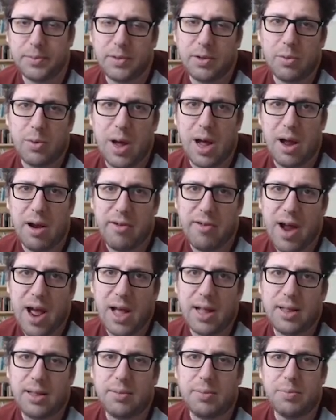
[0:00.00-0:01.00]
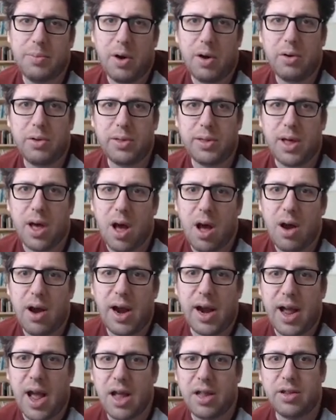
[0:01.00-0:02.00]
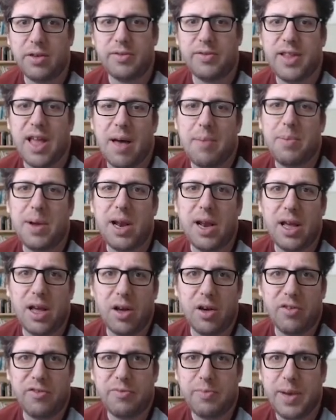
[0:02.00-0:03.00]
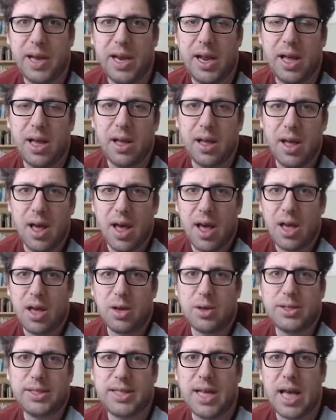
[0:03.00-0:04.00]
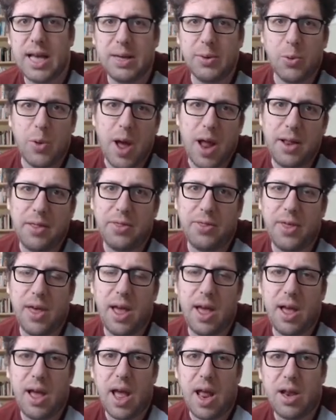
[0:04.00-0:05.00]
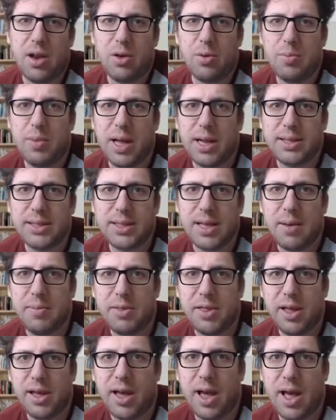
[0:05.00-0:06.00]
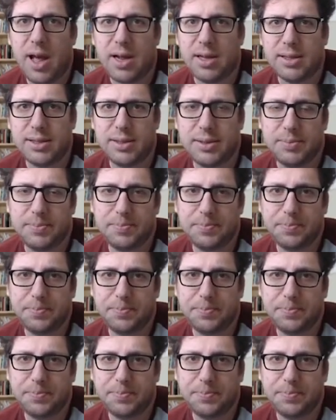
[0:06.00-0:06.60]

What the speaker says: Well, right? Both are kind of doubling of meaning. You say one thing and you mean something else.